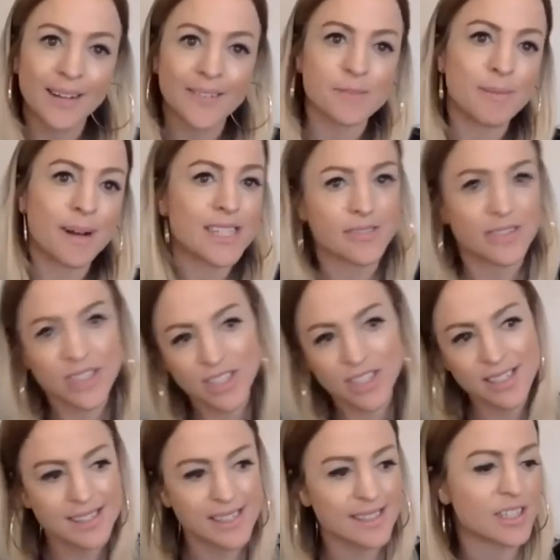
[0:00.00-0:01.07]
Lives Matter and
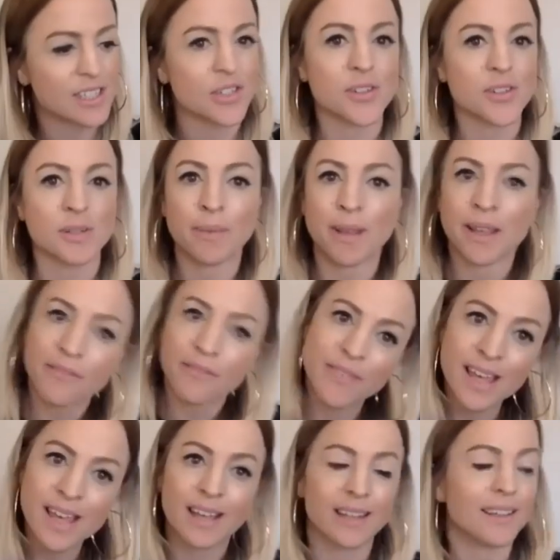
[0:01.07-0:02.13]
justice issues and being
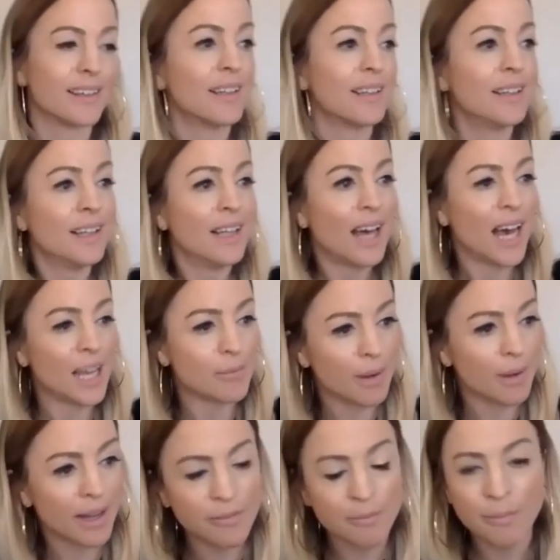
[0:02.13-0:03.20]
vegan and
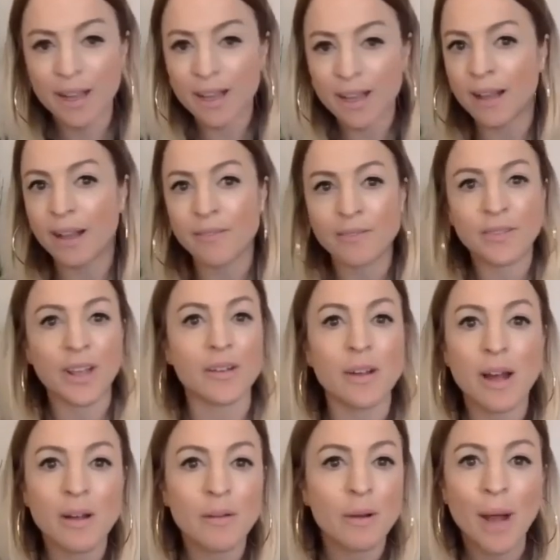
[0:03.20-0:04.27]
my you know,
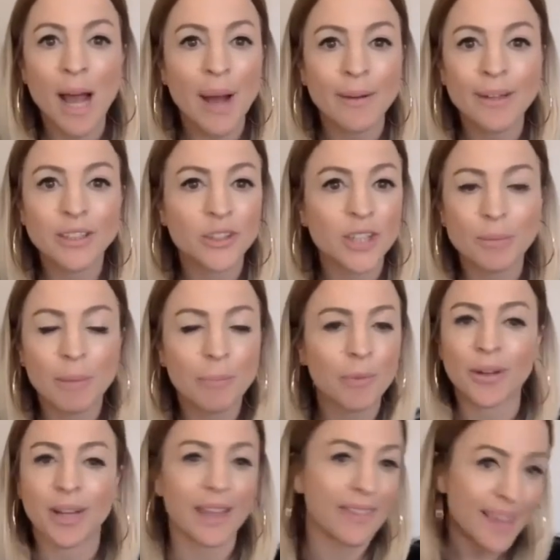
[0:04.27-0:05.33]
how I treat my
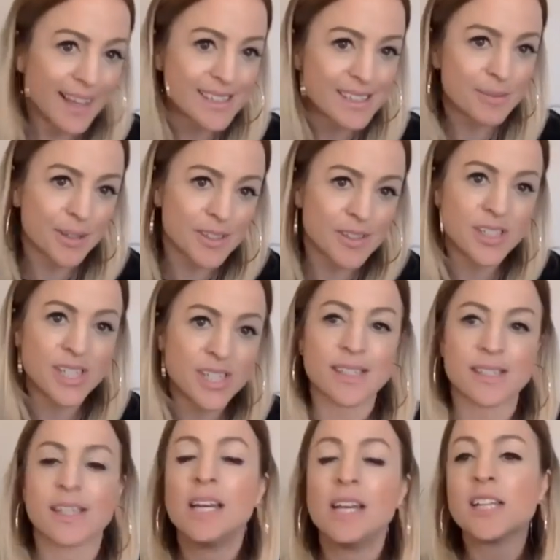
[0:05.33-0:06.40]
body, that's because of
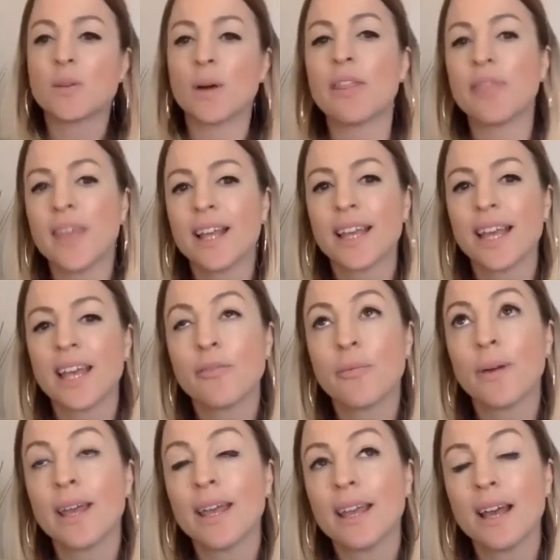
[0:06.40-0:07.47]
Jesus. So I think if
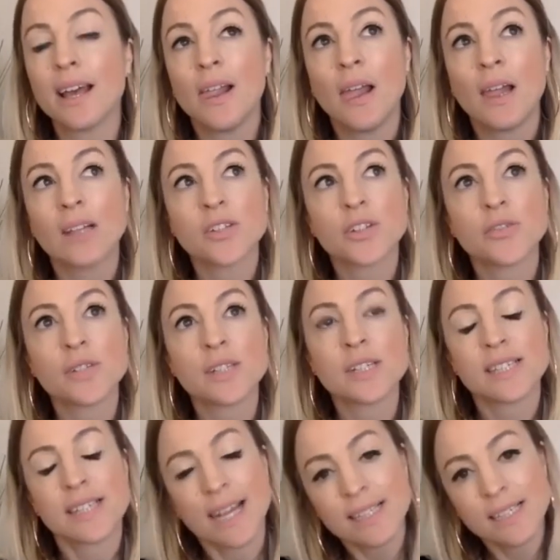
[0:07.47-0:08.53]
we sort of
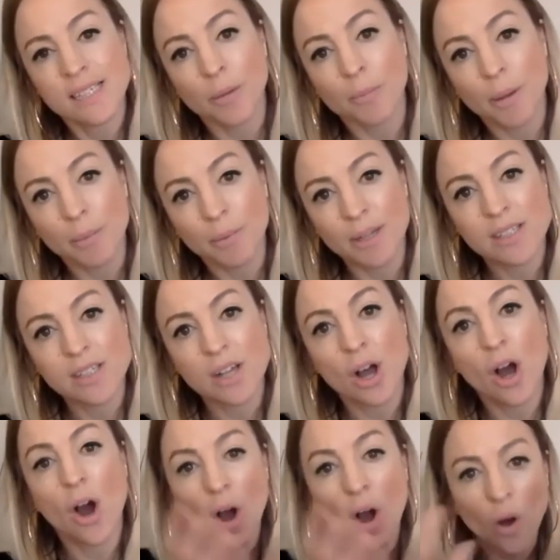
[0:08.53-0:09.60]
say to young people, it's a
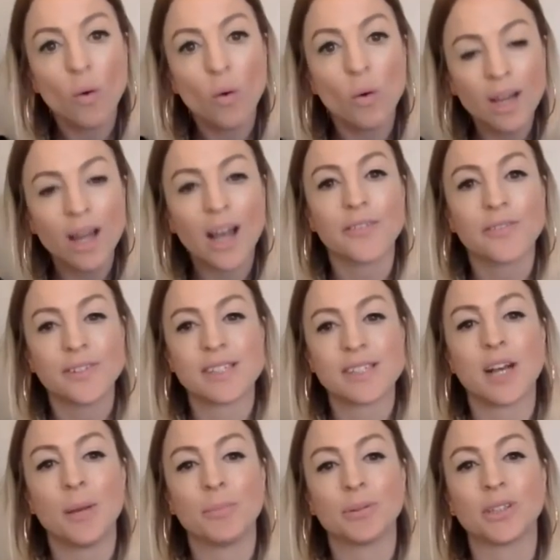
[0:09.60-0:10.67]
whole life
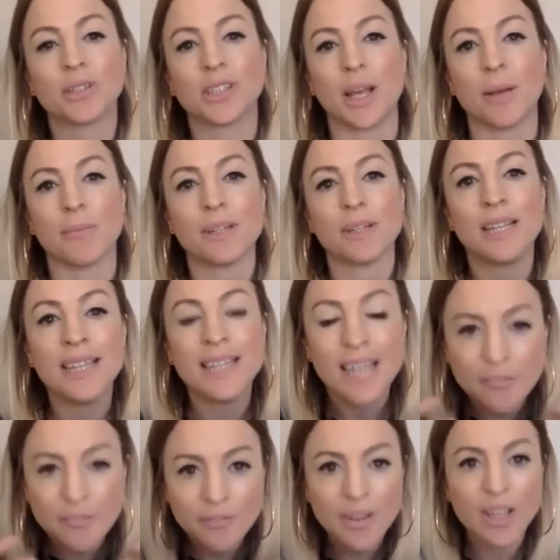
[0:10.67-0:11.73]
discipleship,
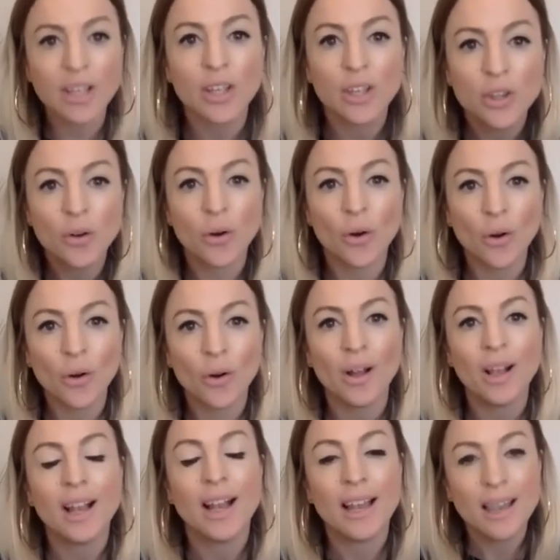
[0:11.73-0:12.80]
living your
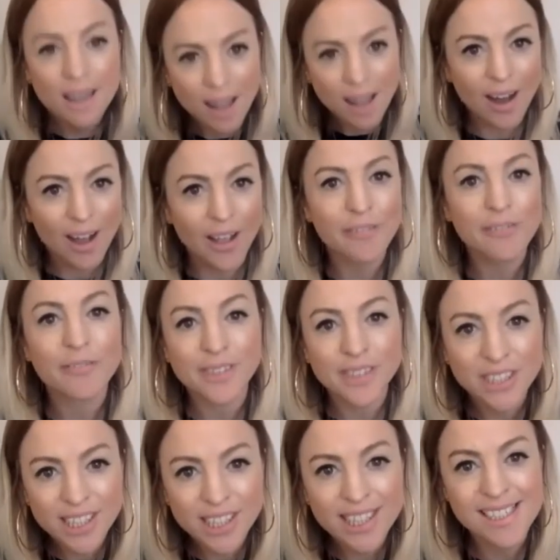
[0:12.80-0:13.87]
life for
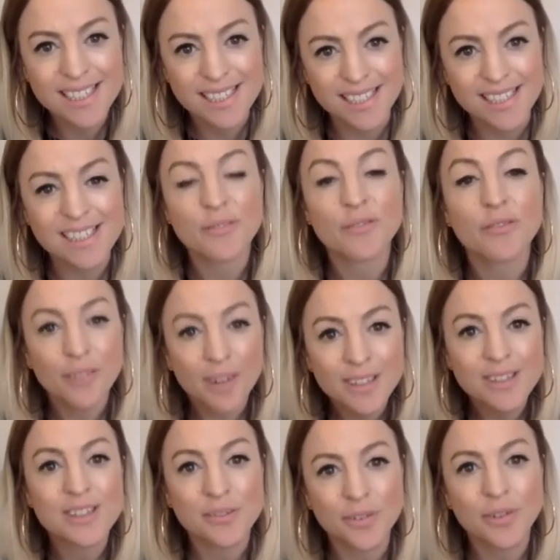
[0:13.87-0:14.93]
Jesus in
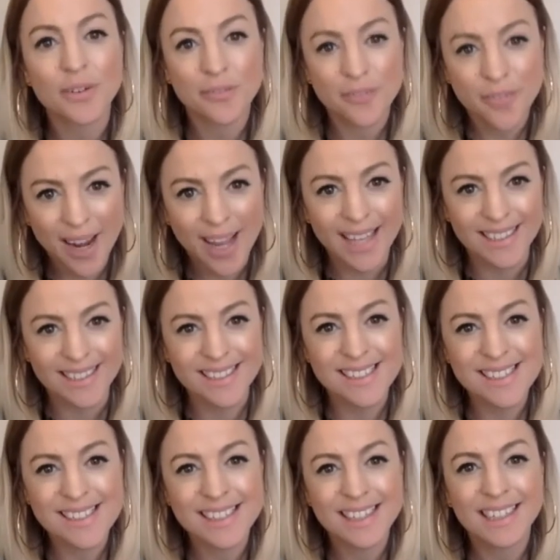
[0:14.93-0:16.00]
front of your
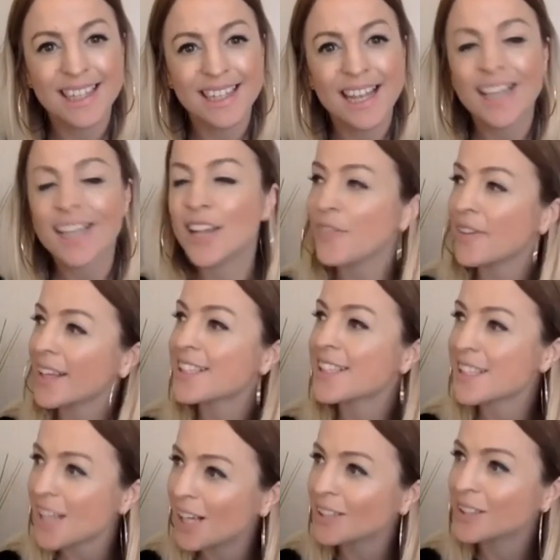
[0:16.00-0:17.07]
friends, living in
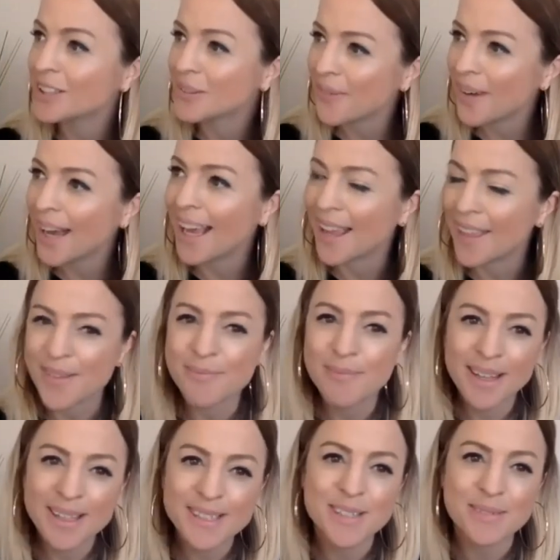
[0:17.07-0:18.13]
such a way that
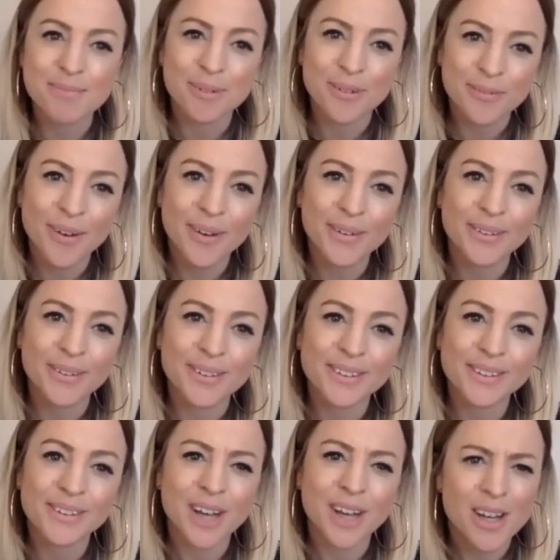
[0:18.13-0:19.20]
makes them provoke
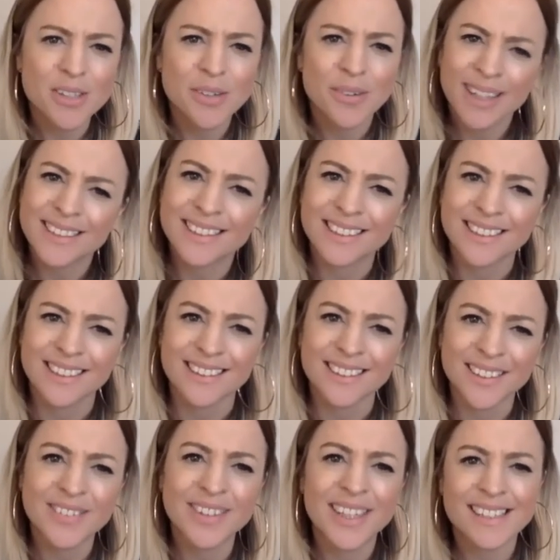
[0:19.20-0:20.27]
to ask questions.
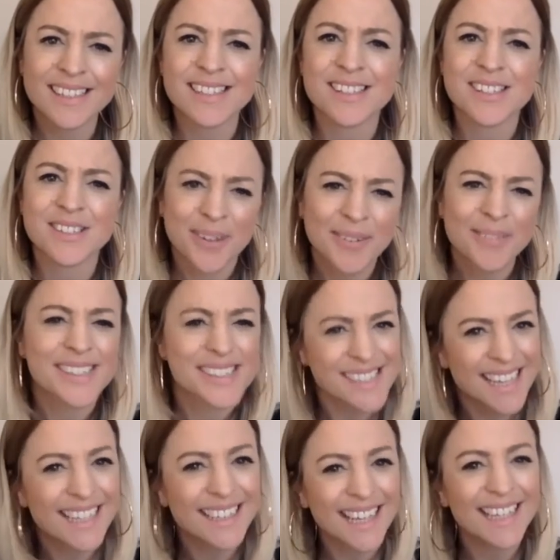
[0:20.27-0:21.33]
I mean, that doesn't scripture
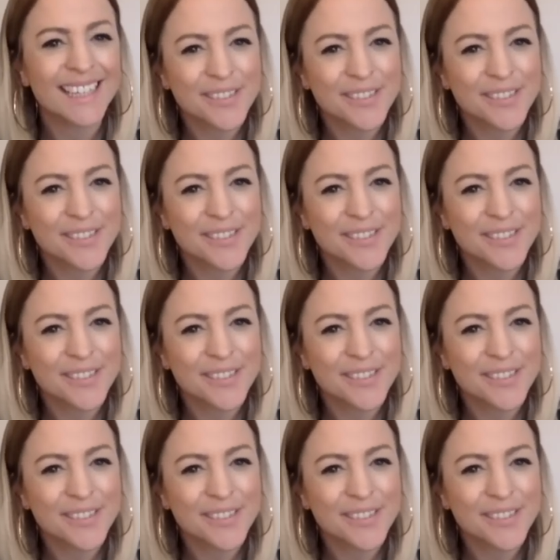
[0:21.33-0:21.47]
say that?